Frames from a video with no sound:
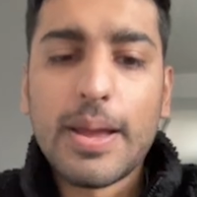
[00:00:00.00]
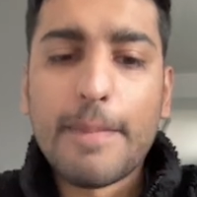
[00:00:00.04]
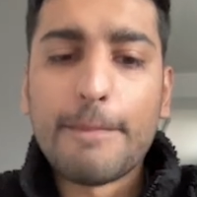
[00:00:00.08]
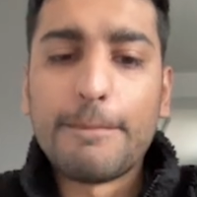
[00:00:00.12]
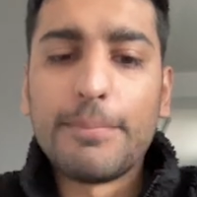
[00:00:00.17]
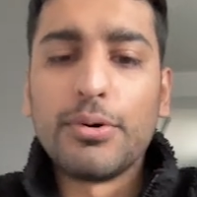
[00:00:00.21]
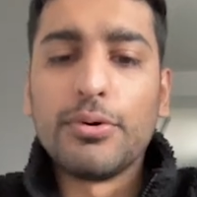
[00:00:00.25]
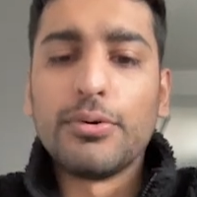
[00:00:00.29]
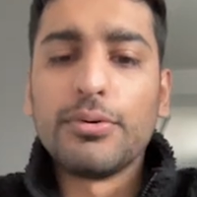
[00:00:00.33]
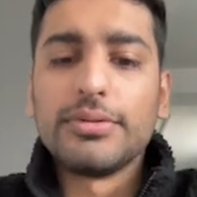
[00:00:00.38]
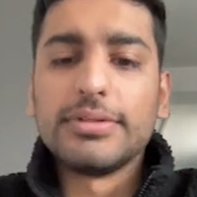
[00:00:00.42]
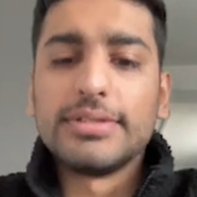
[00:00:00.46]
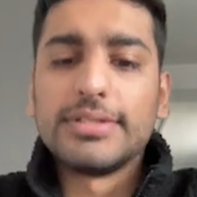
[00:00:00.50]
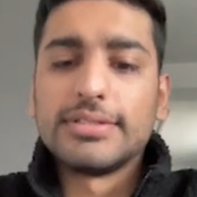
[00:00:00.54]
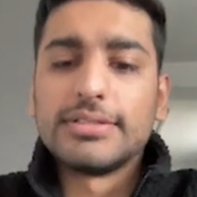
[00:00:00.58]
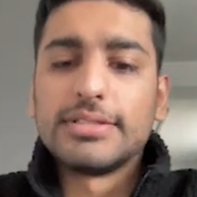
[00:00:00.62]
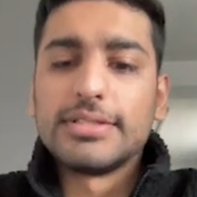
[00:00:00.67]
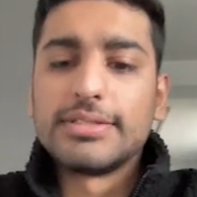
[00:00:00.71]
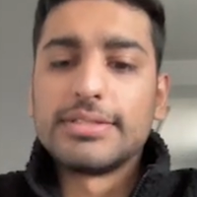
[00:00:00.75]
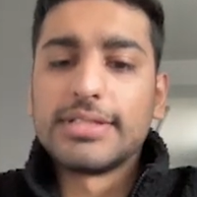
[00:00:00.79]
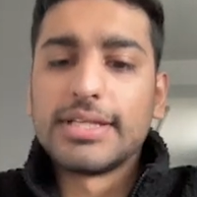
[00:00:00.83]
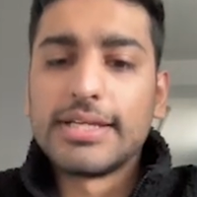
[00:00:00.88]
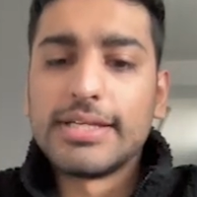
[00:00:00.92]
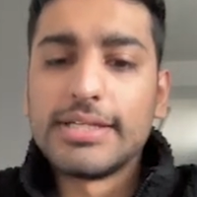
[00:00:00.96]
but this
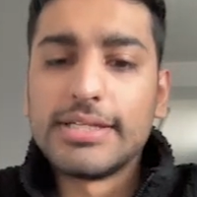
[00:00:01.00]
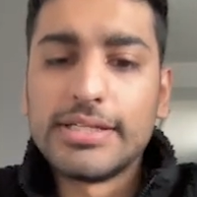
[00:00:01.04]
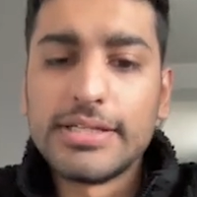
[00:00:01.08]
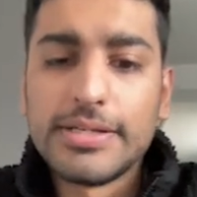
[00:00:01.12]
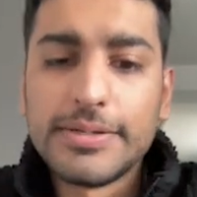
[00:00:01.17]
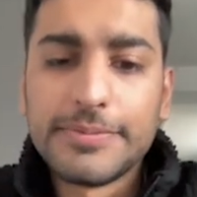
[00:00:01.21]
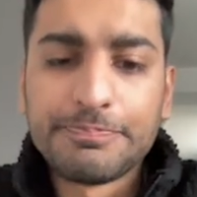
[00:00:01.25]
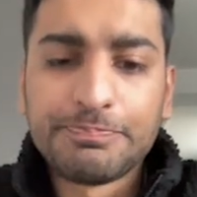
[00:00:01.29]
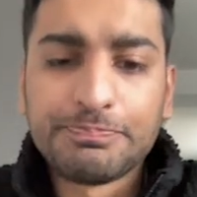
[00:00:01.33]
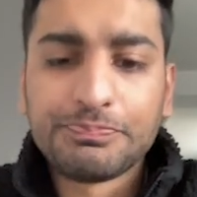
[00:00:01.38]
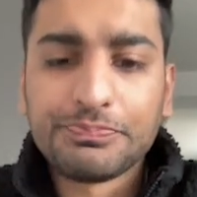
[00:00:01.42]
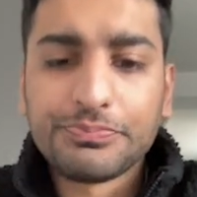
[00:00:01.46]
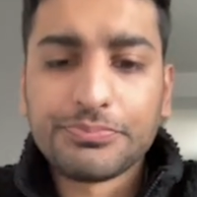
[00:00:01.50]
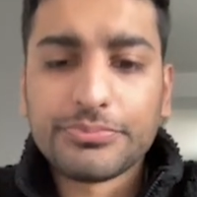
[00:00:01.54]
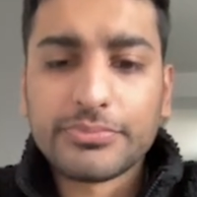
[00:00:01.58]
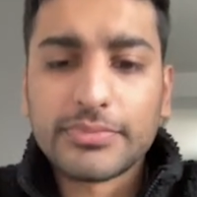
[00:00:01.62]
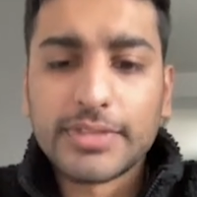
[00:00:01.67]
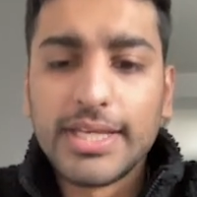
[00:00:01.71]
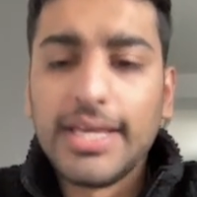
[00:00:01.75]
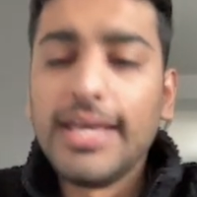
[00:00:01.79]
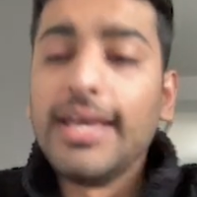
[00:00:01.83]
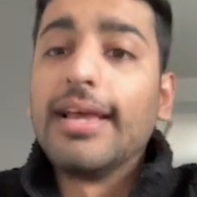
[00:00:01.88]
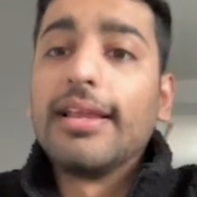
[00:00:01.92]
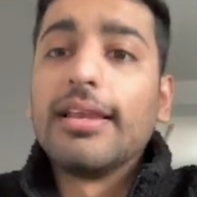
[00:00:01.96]
is a
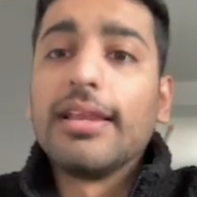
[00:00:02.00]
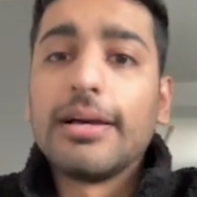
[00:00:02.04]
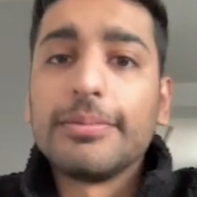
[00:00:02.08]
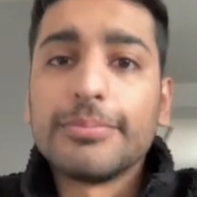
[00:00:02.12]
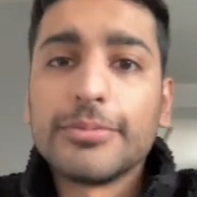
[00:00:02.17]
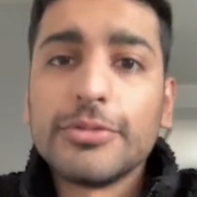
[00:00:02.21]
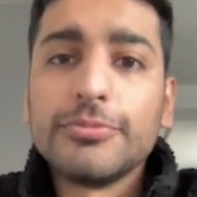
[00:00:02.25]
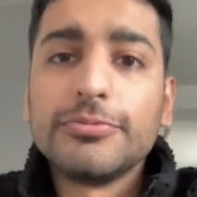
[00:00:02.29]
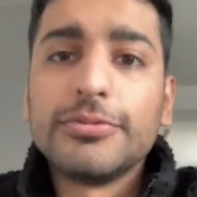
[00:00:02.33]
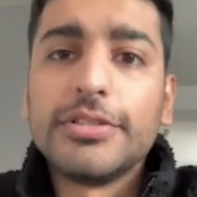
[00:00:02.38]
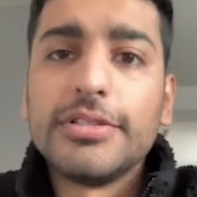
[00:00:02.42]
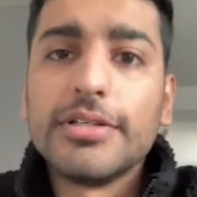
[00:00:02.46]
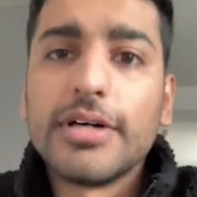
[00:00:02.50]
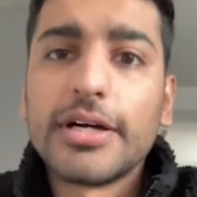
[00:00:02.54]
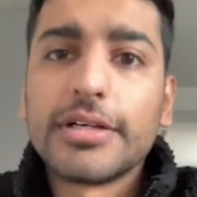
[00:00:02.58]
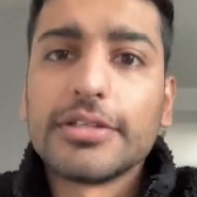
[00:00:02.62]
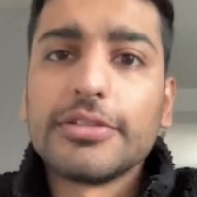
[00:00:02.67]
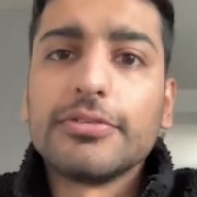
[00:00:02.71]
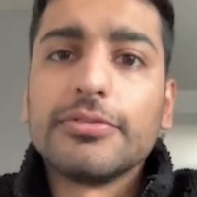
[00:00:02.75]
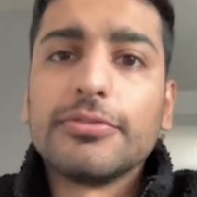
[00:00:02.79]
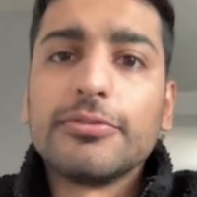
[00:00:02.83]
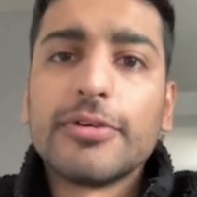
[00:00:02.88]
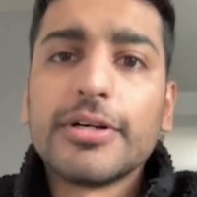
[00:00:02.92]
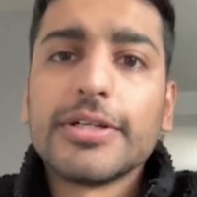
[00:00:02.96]
hill I'm going to die
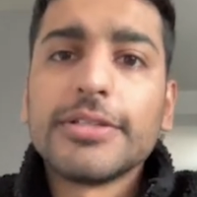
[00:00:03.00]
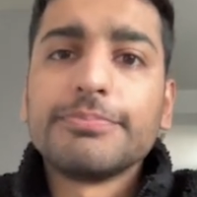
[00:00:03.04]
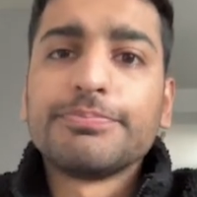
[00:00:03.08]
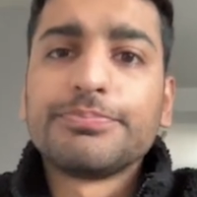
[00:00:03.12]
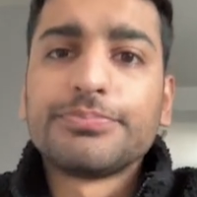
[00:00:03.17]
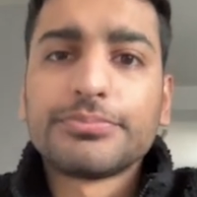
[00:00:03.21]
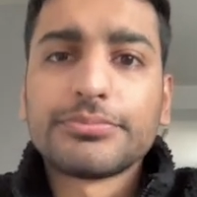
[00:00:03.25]
on, right?